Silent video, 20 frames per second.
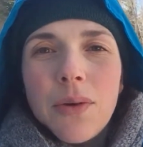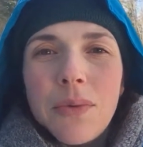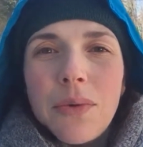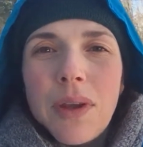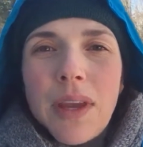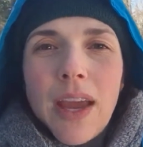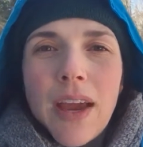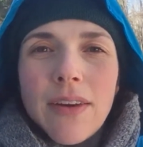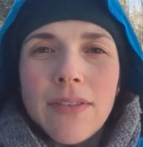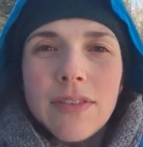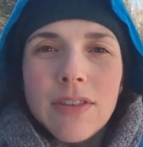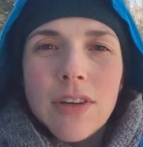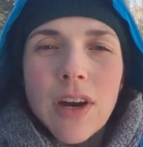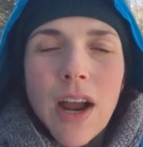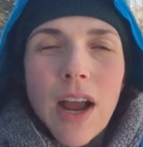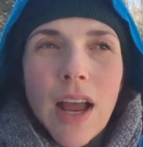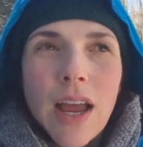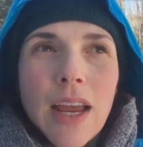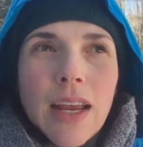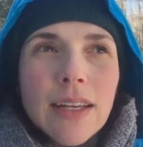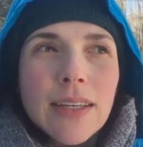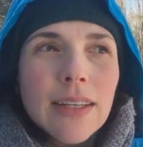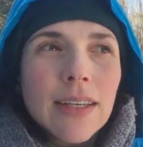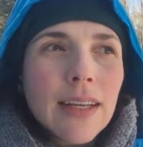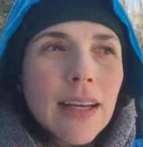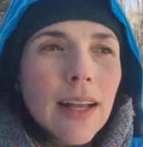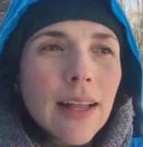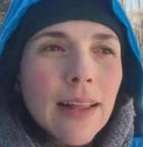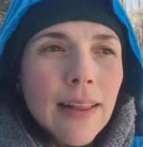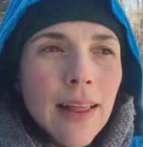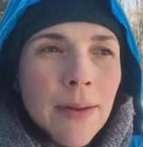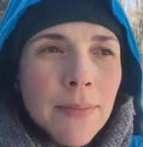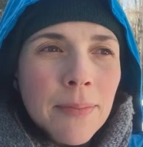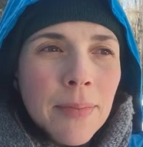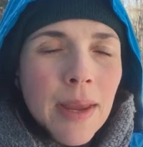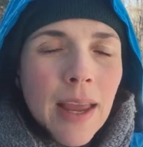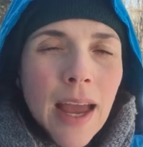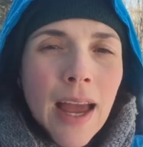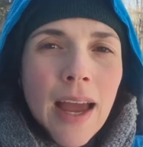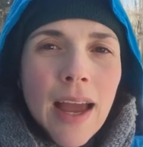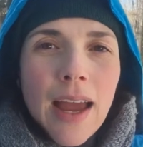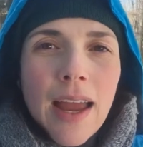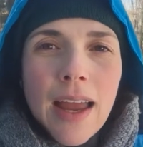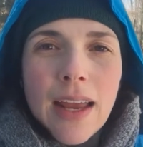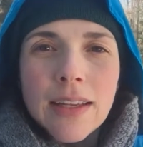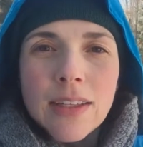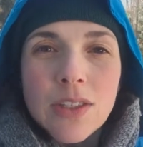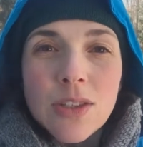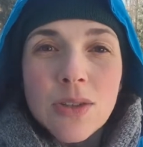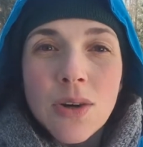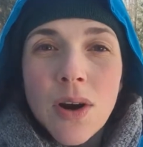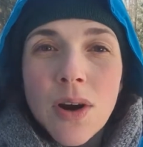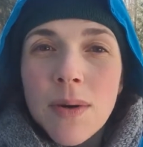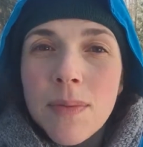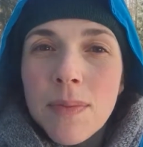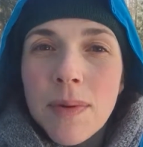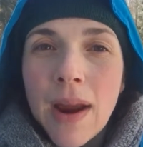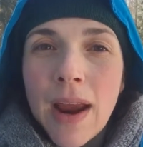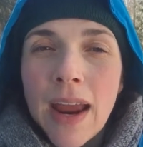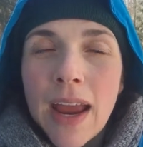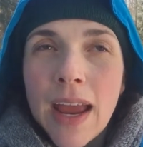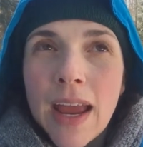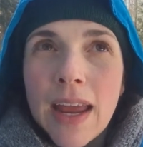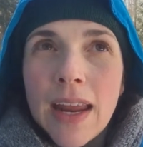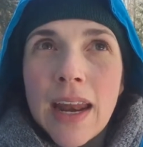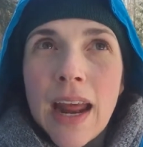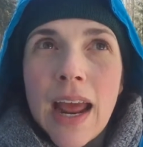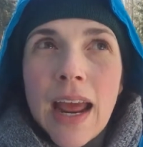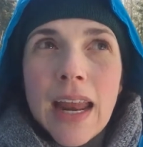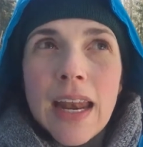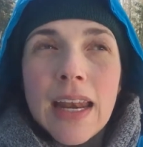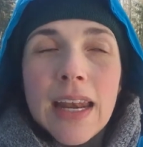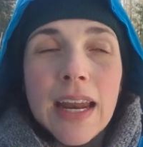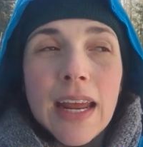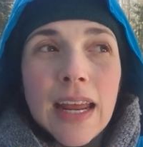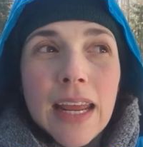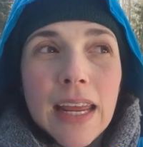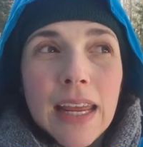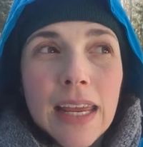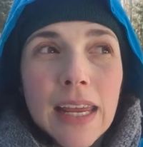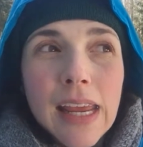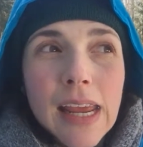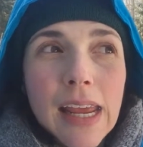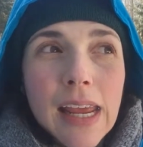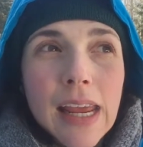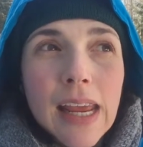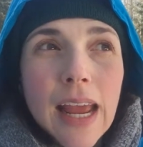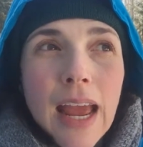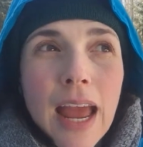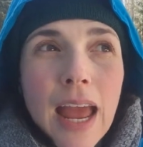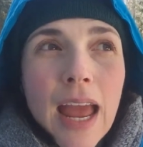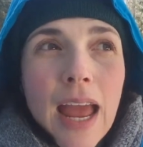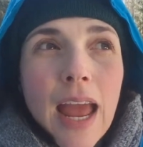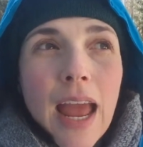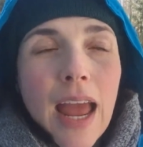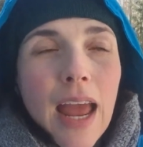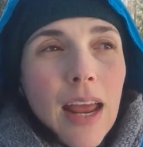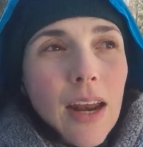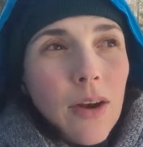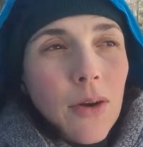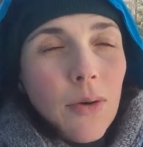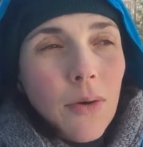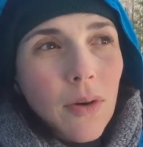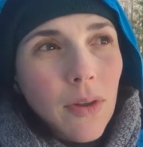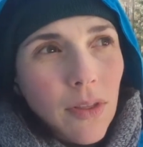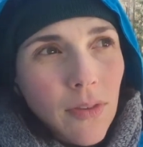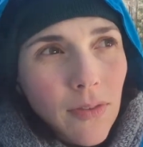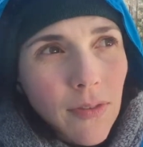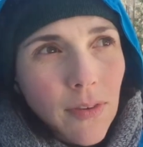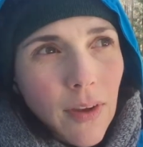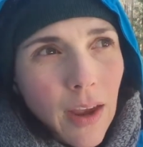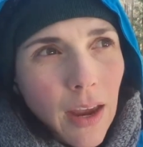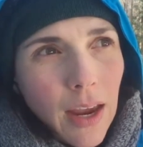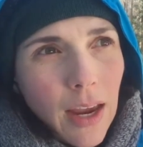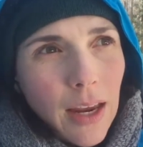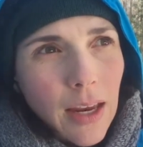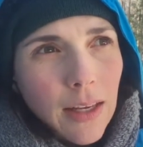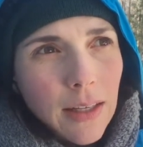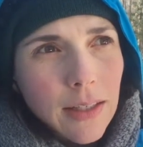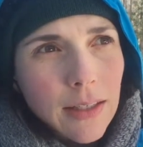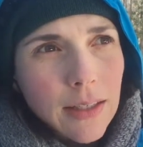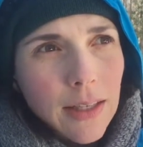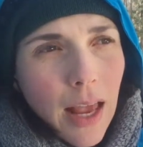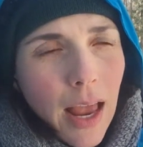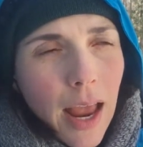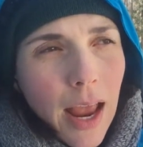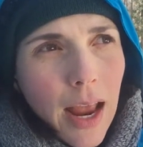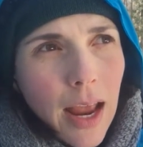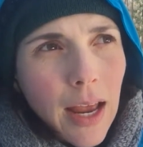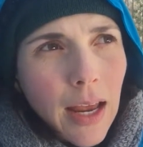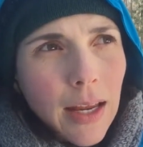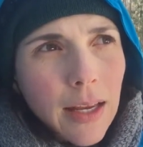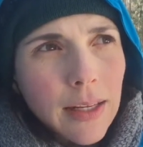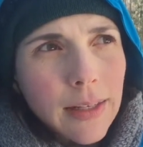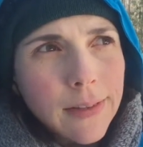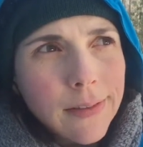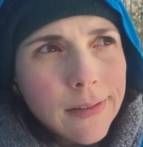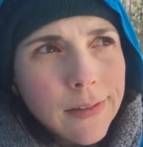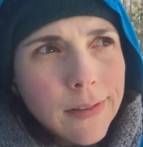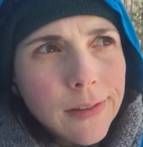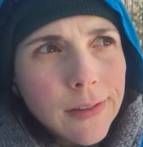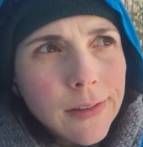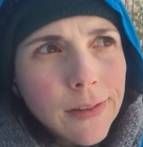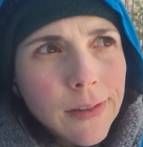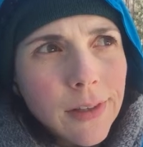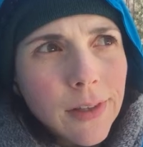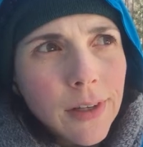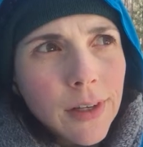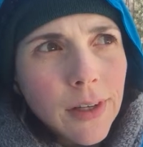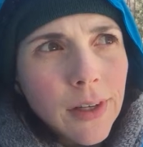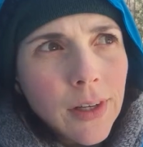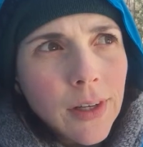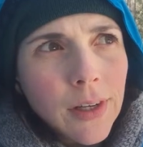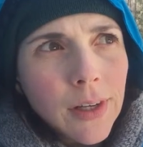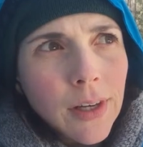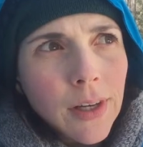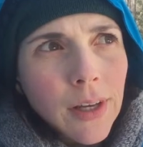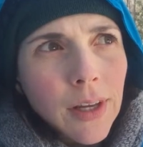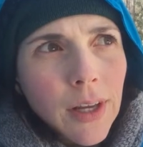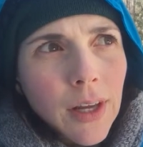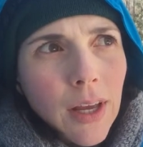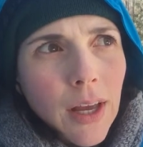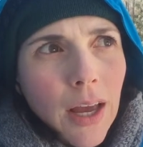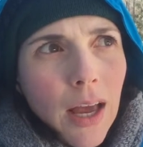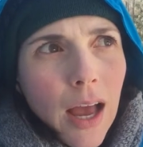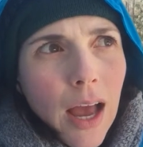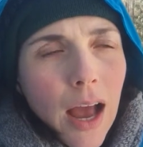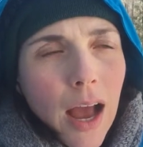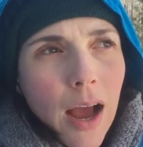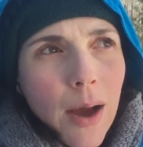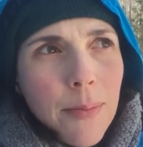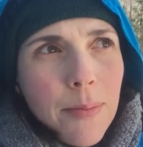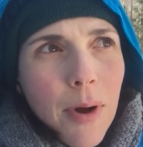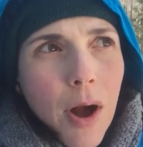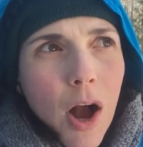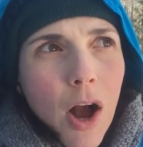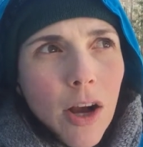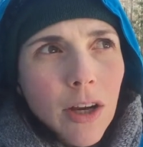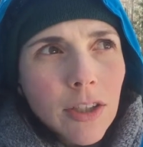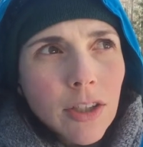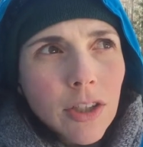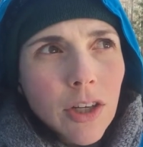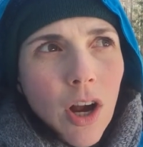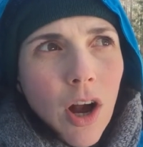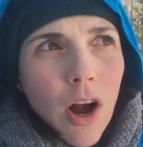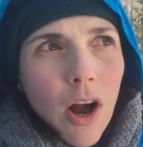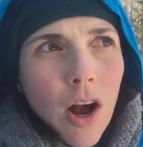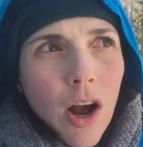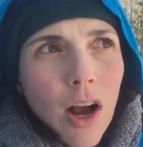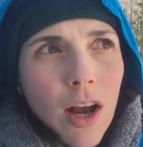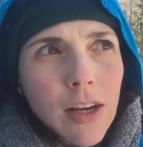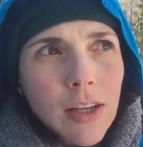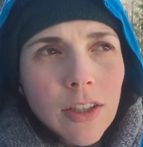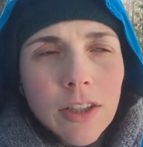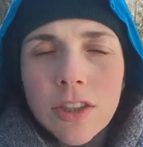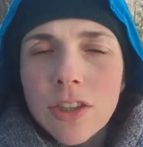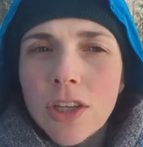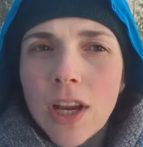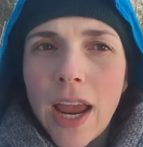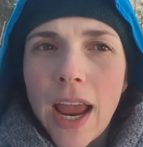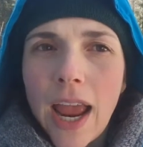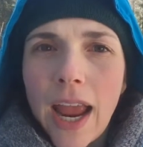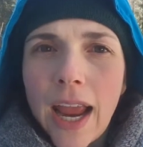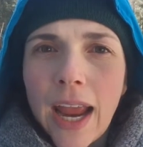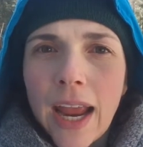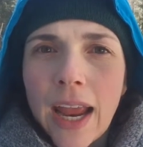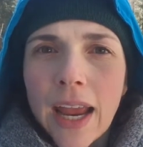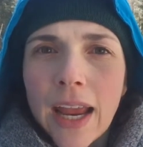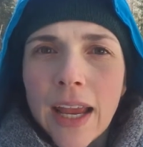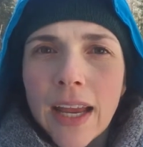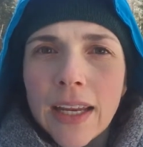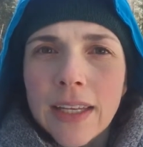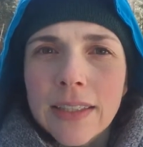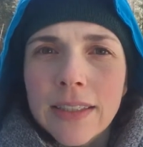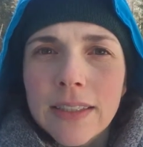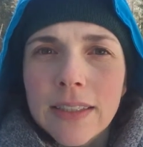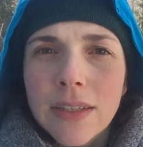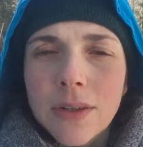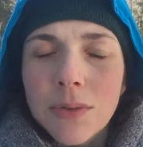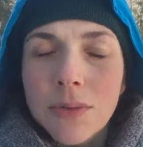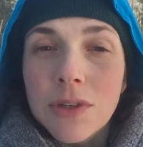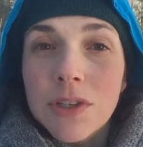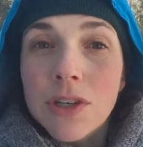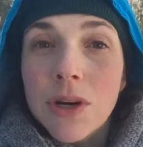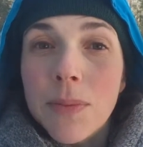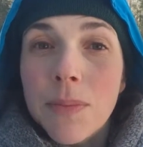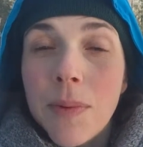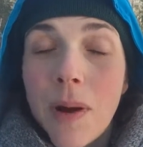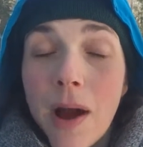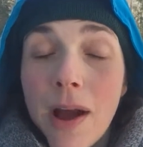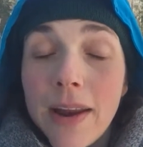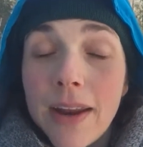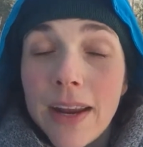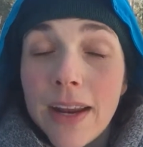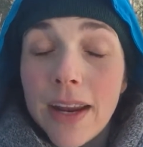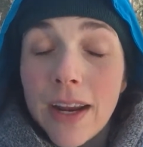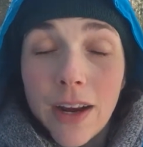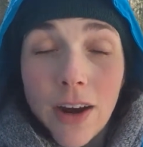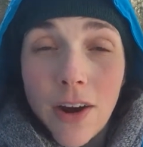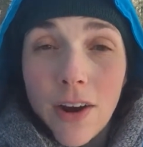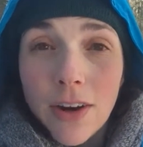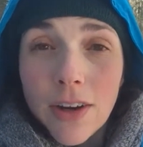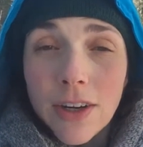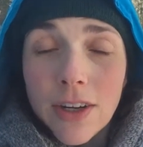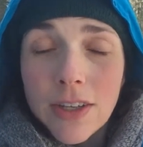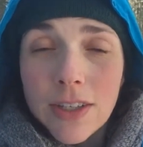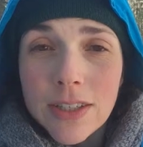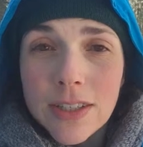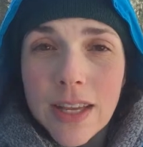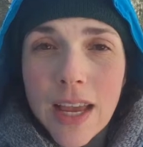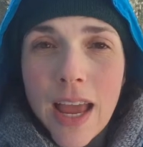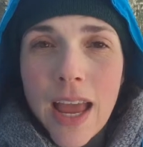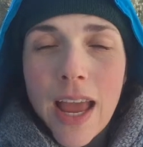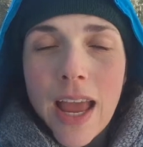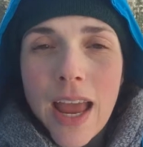We have tried Columbia and store brand and Nike and North Face and Oshkosh, and which are bought at Carter's.